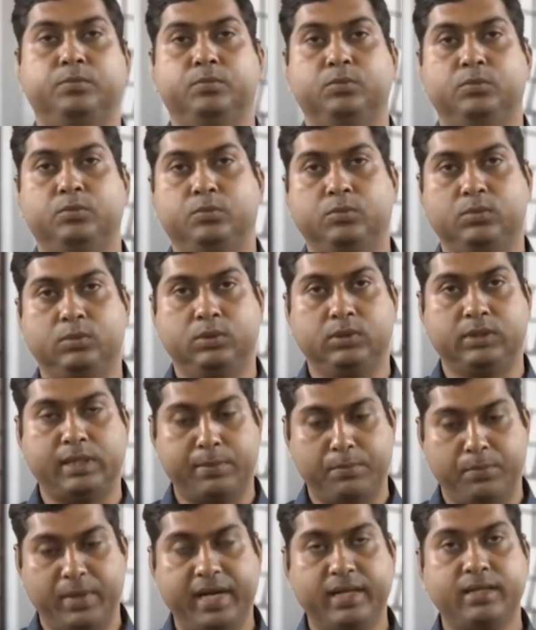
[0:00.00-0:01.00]

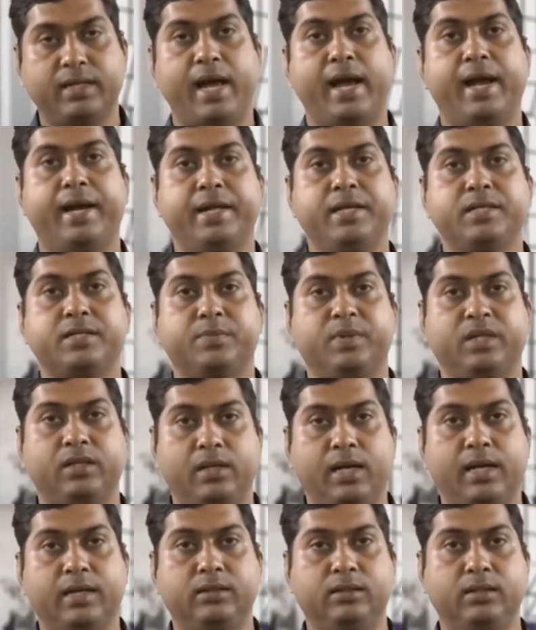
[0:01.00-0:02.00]
mm, make the
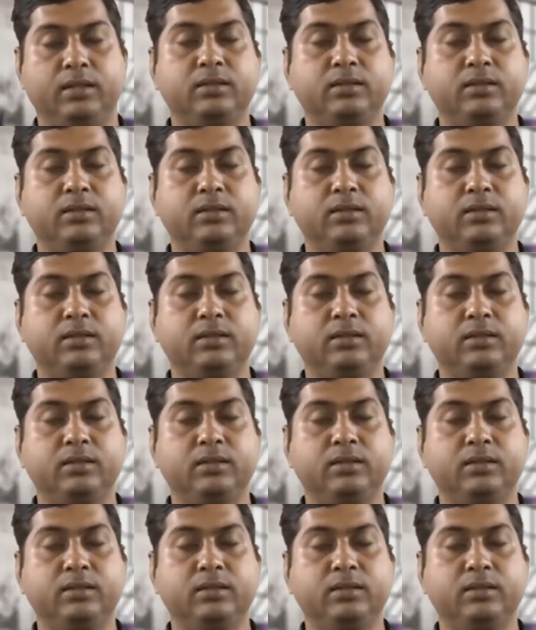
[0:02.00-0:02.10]
arrangement like